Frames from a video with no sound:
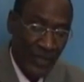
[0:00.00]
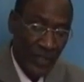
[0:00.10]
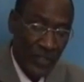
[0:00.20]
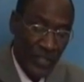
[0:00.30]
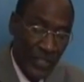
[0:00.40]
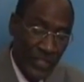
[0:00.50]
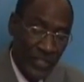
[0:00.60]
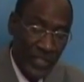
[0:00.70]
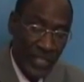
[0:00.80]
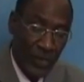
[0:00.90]
It
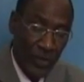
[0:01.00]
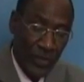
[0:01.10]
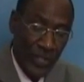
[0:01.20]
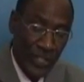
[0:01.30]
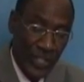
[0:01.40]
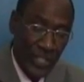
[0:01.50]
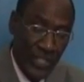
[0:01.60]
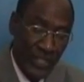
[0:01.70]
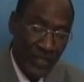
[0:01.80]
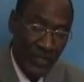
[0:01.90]
is a
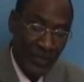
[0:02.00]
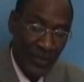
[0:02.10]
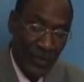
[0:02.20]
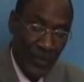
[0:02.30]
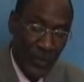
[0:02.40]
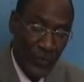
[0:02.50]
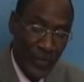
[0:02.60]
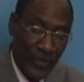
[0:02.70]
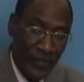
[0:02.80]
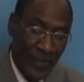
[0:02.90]
condition
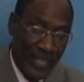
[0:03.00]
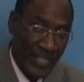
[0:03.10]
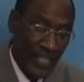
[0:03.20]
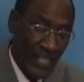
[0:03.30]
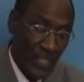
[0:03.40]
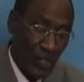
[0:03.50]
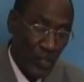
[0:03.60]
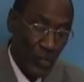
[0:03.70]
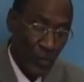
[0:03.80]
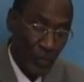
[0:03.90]
of a valid
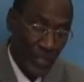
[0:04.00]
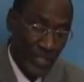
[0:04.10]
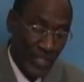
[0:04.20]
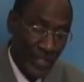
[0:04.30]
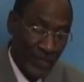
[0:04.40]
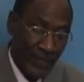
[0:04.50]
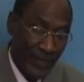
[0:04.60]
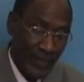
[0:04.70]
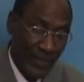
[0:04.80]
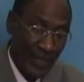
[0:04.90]
occupation
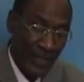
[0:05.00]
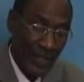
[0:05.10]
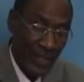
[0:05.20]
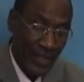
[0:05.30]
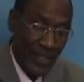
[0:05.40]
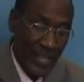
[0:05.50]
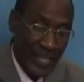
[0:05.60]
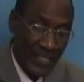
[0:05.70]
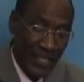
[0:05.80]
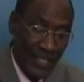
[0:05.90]

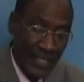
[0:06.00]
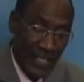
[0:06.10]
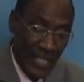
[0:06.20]
that the